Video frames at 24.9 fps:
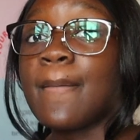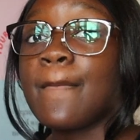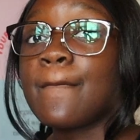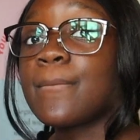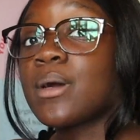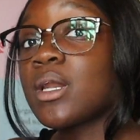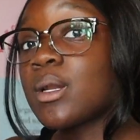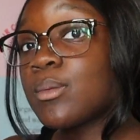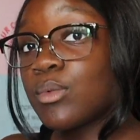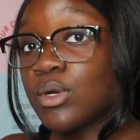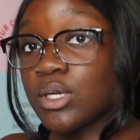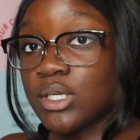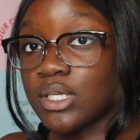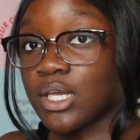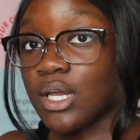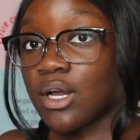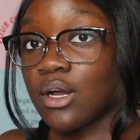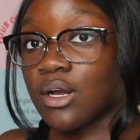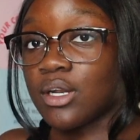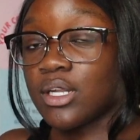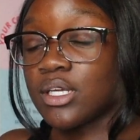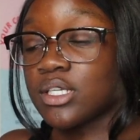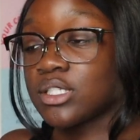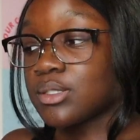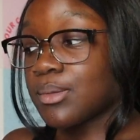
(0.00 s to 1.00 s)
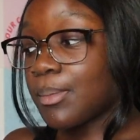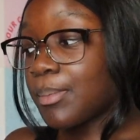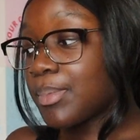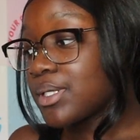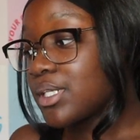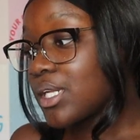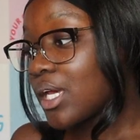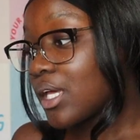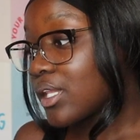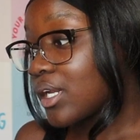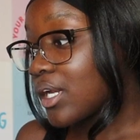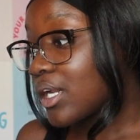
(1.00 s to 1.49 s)
but I'm working on it.
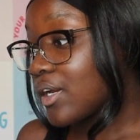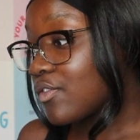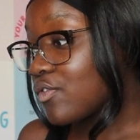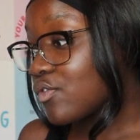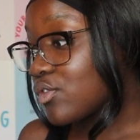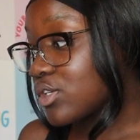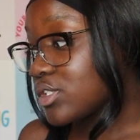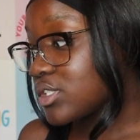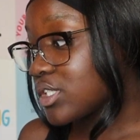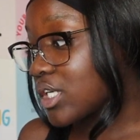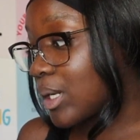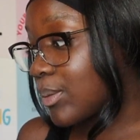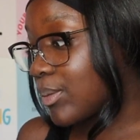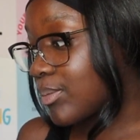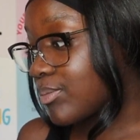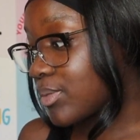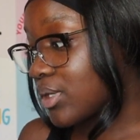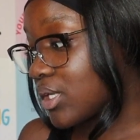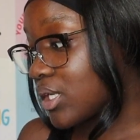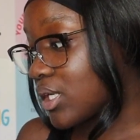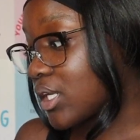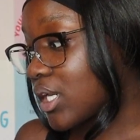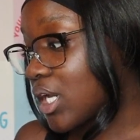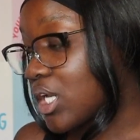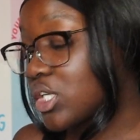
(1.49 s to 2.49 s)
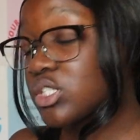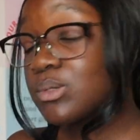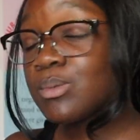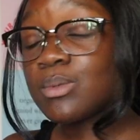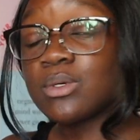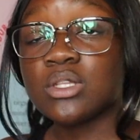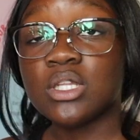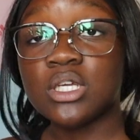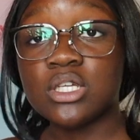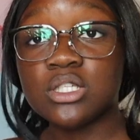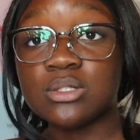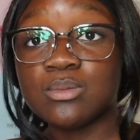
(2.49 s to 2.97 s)
But now that I have free time, I'm gonna catch up
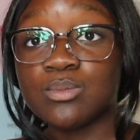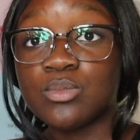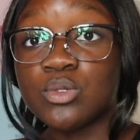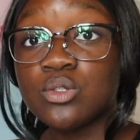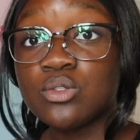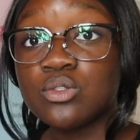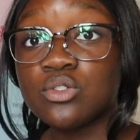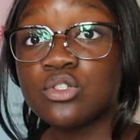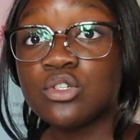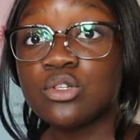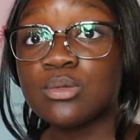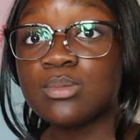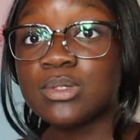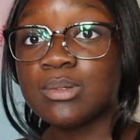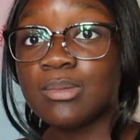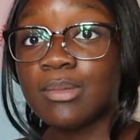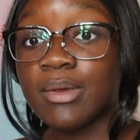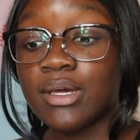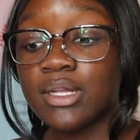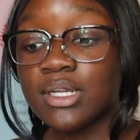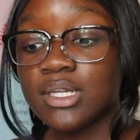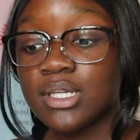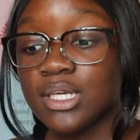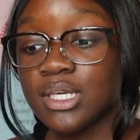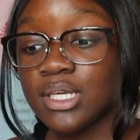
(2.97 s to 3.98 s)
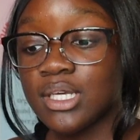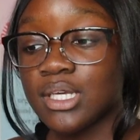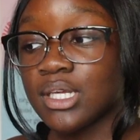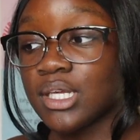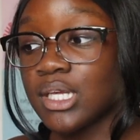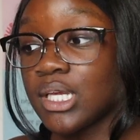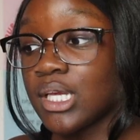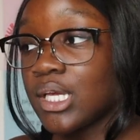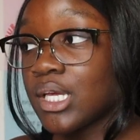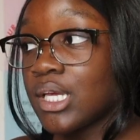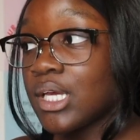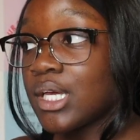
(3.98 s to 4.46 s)
on like some YouTube, some
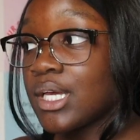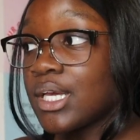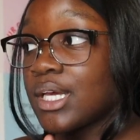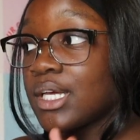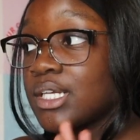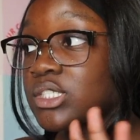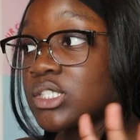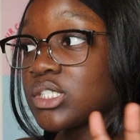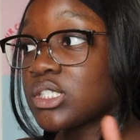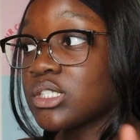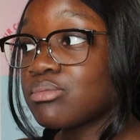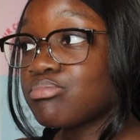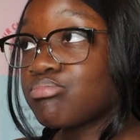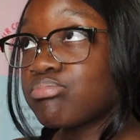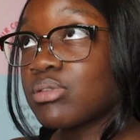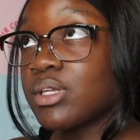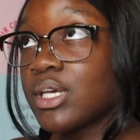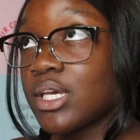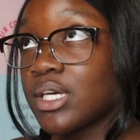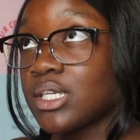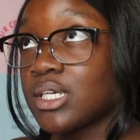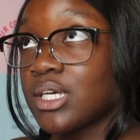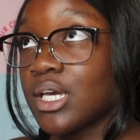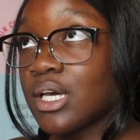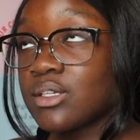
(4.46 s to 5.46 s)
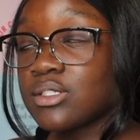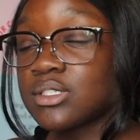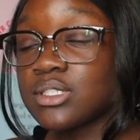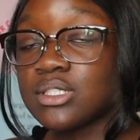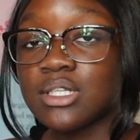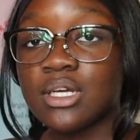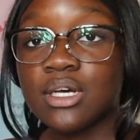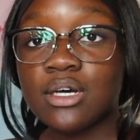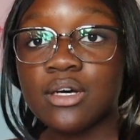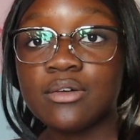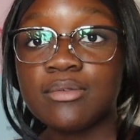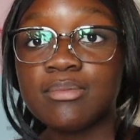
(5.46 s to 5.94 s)
editing, just planning out
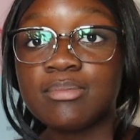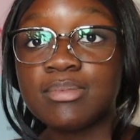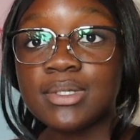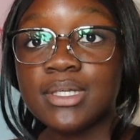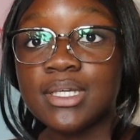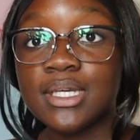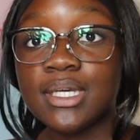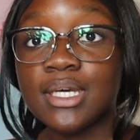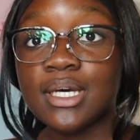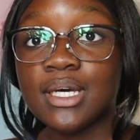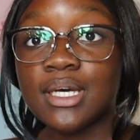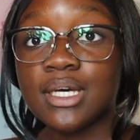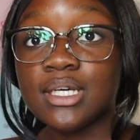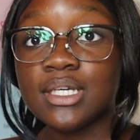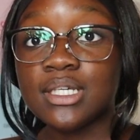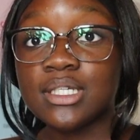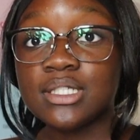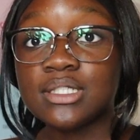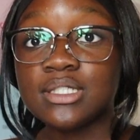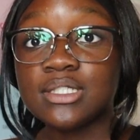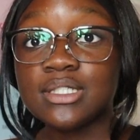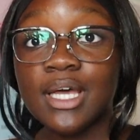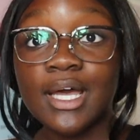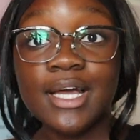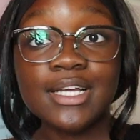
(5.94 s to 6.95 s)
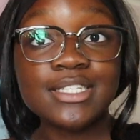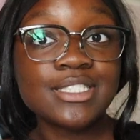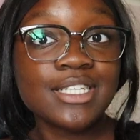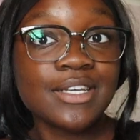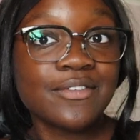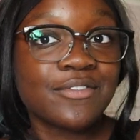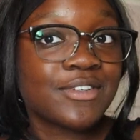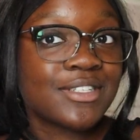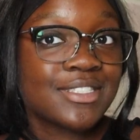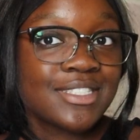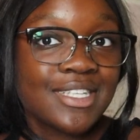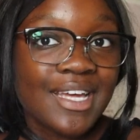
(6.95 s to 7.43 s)
stuff because I actually have free